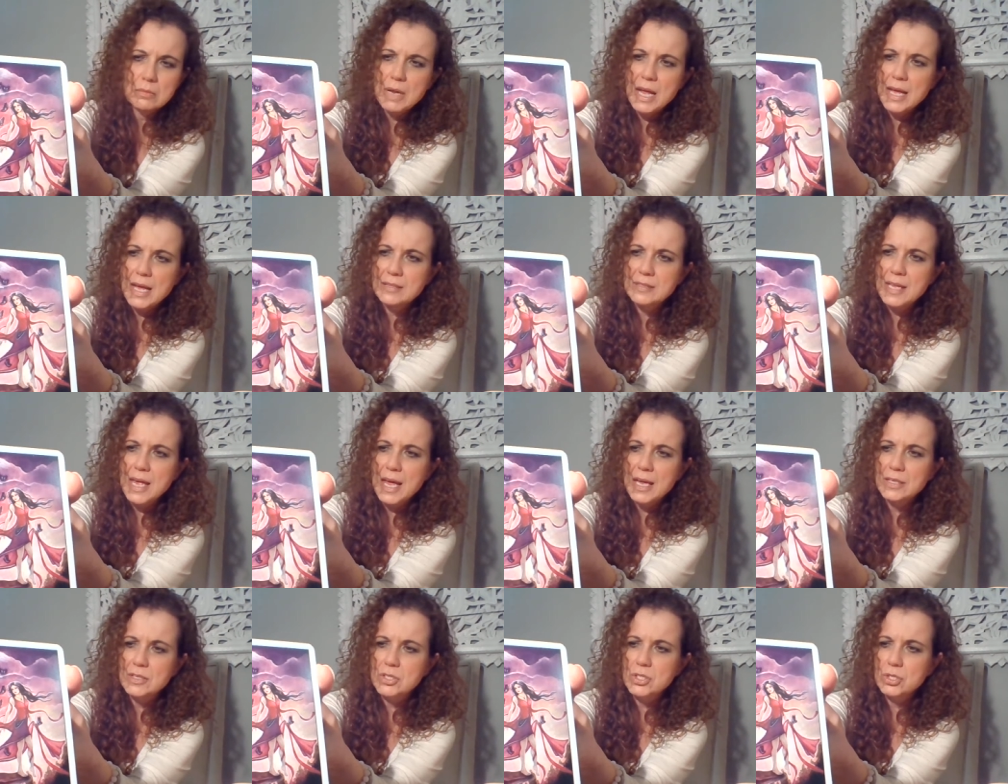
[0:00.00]
has
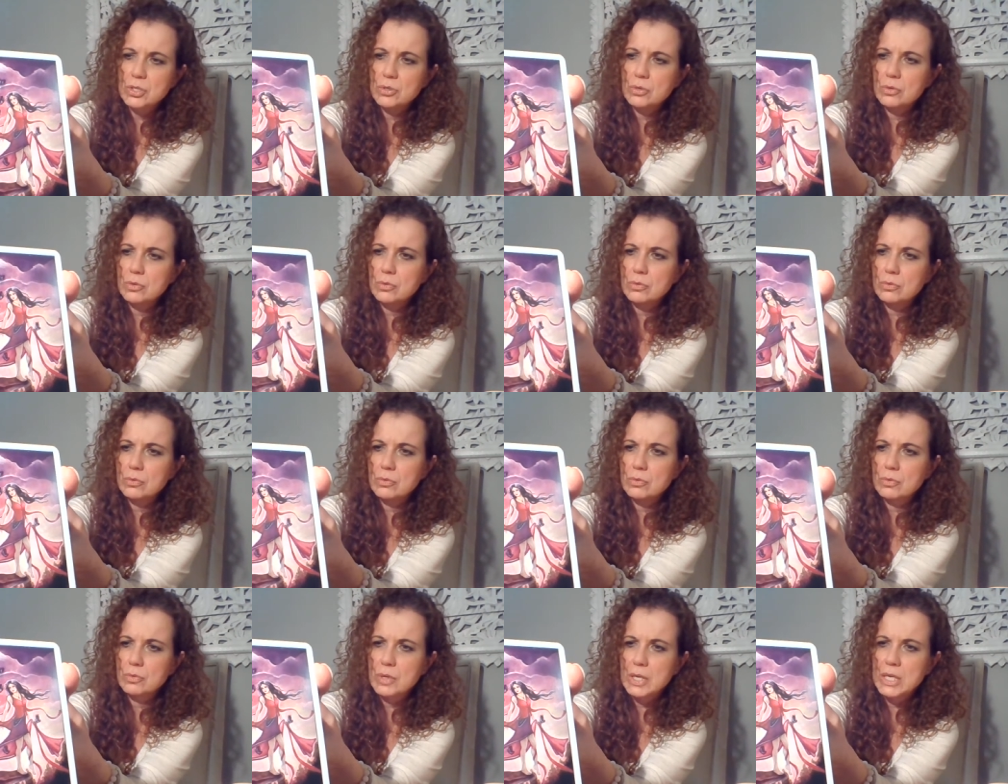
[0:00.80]
had
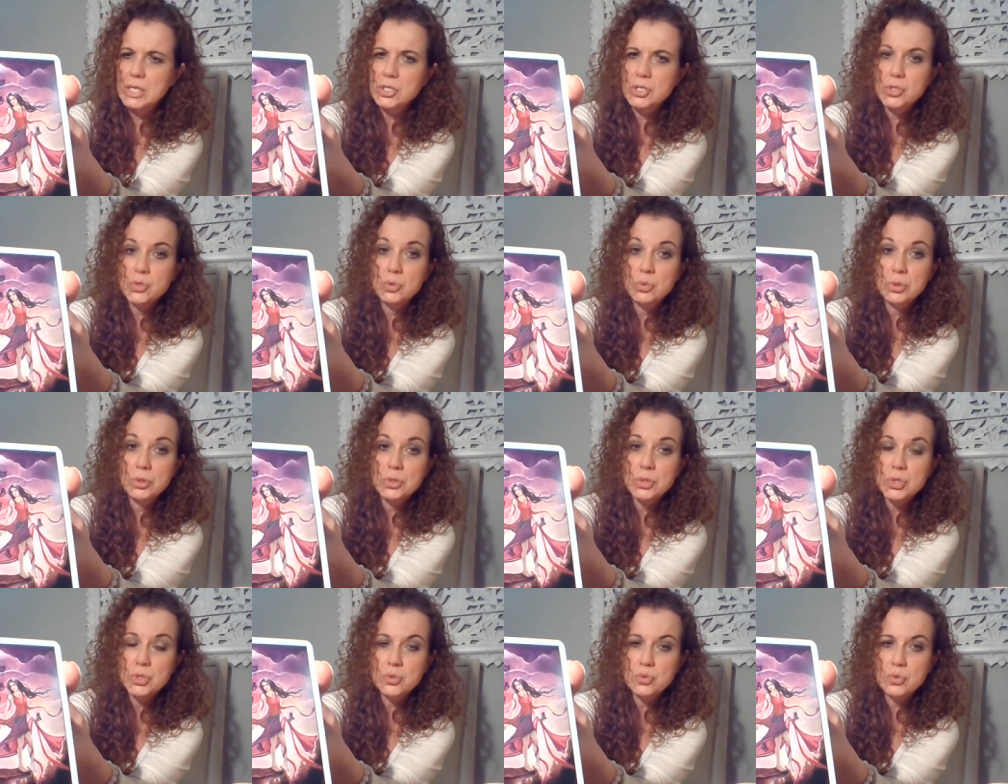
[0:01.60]
to
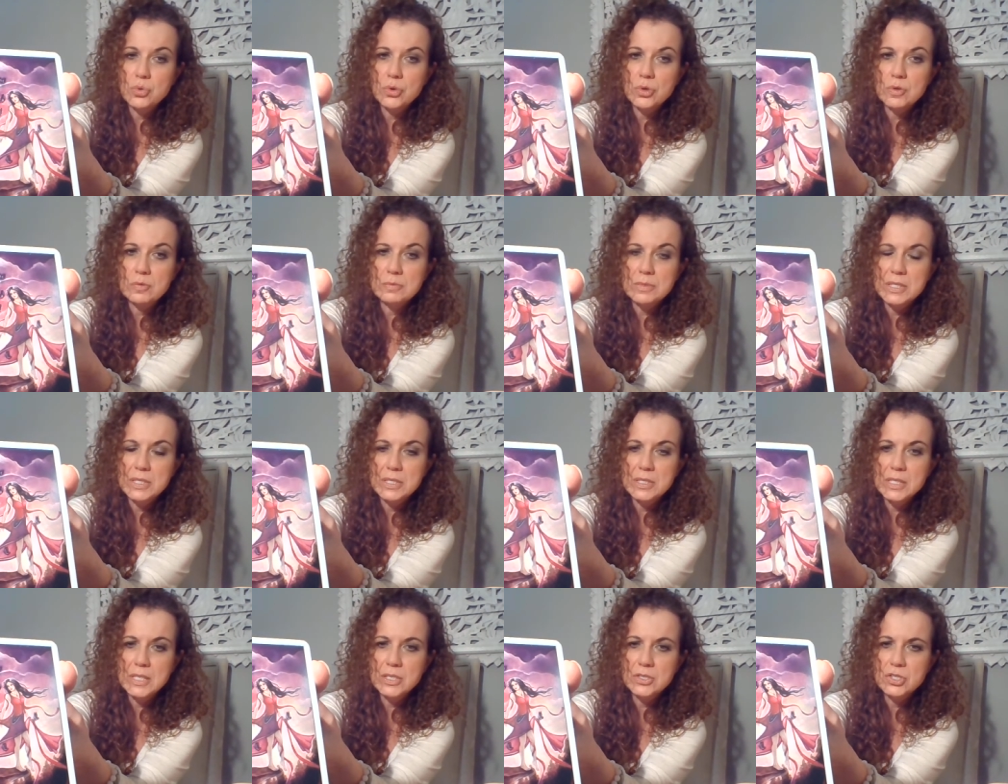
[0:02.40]
endure storms
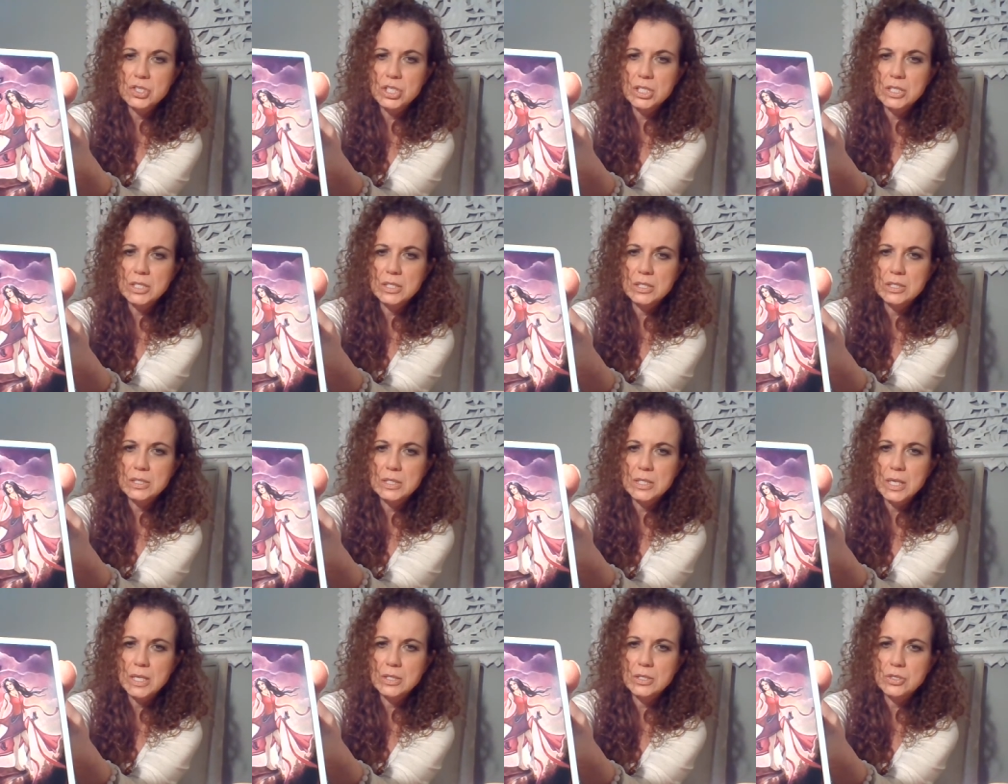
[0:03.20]
and
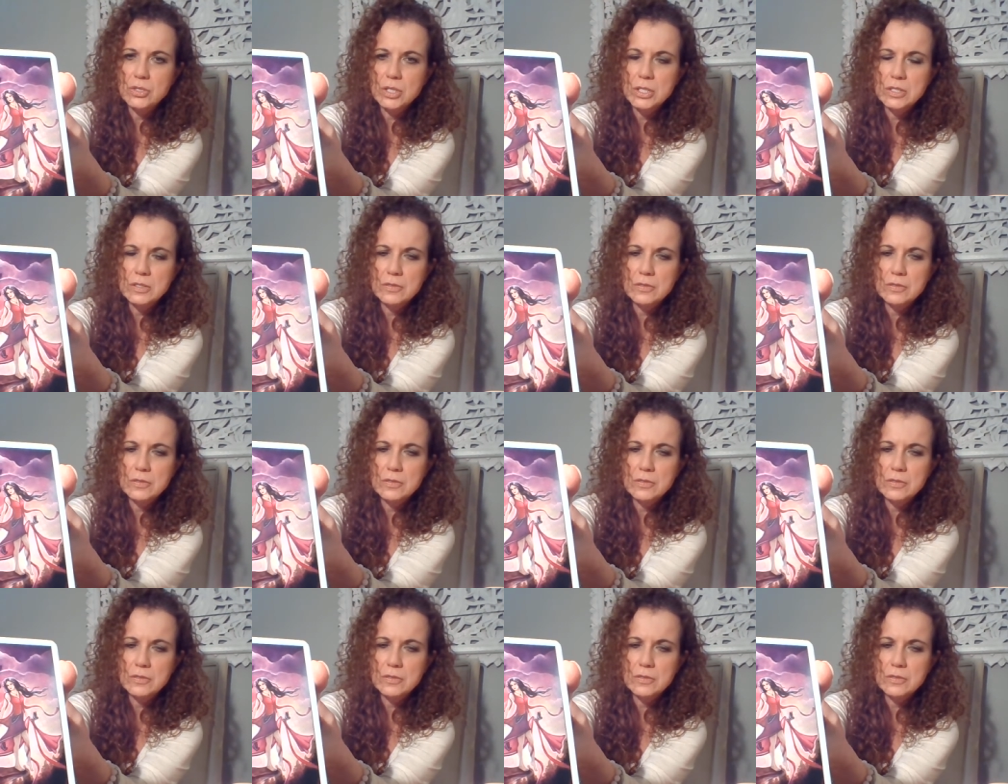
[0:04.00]
tensions and